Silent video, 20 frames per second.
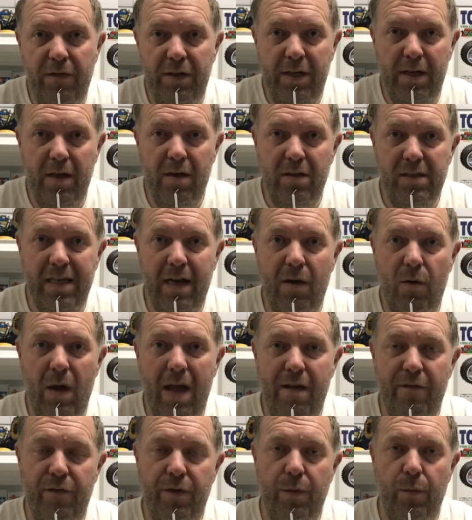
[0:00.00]
videos out
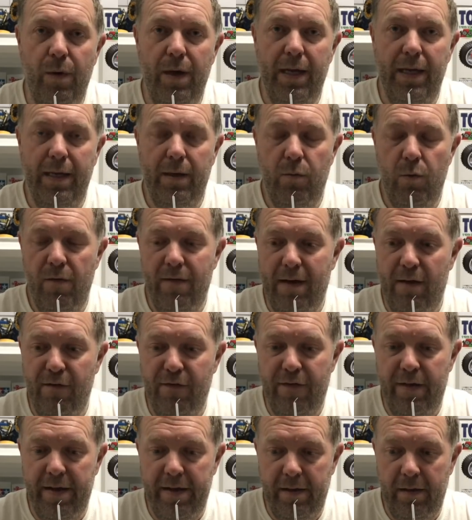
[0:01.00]
every week
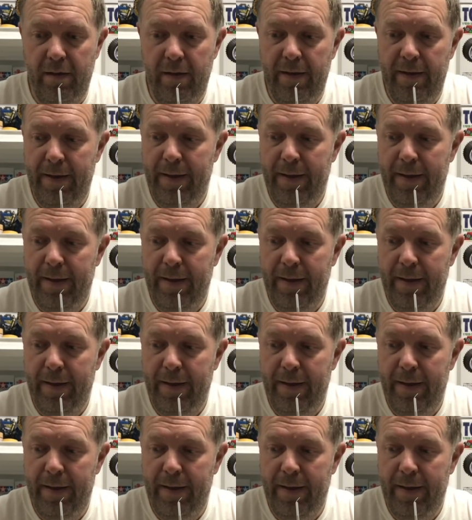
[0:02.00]
without fail.